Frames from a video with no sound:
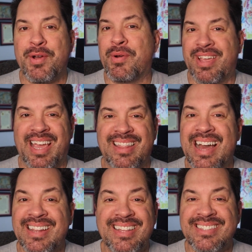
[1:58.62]
Okay,
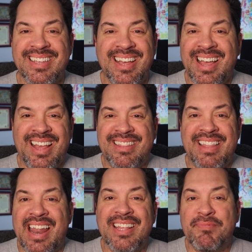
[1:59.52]
that
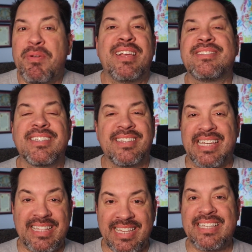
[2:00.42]
is
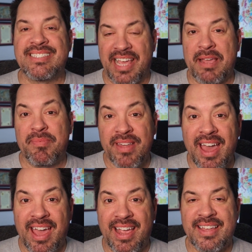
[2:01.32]
basically the same
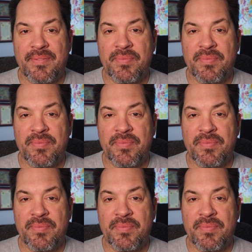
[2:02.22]
thing.